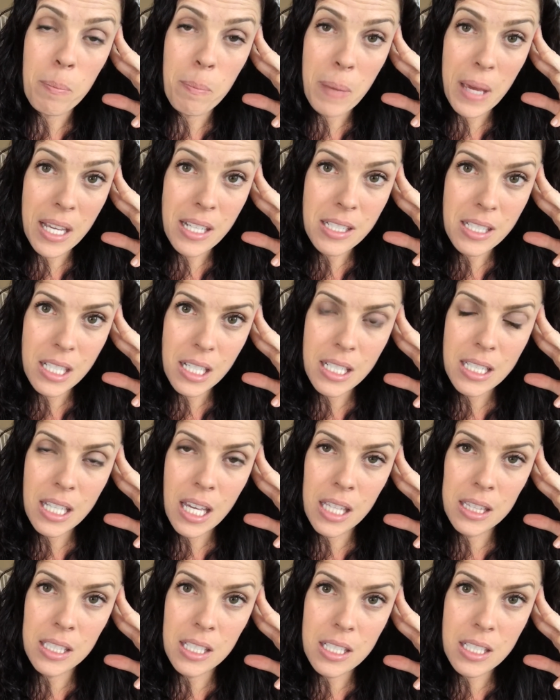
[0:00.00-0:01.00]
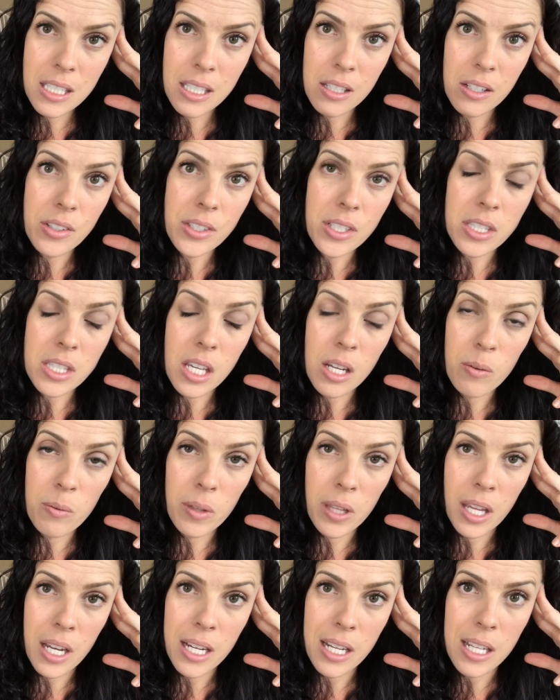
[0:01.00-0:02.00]
basics and the skills that they
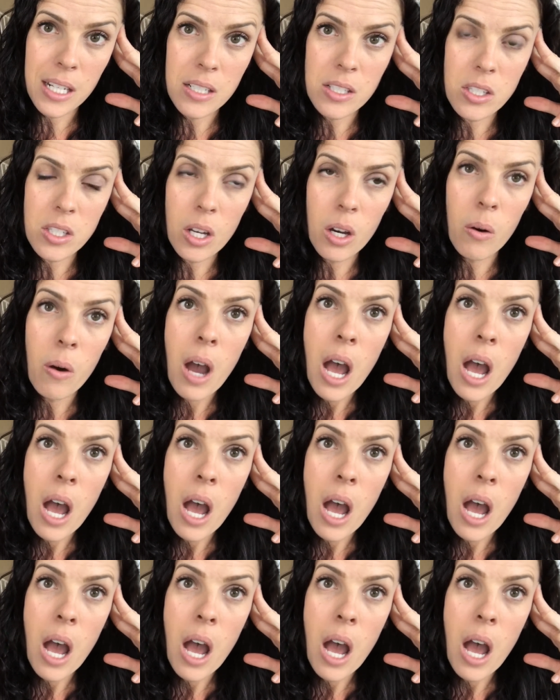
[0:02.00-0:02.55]
really need. So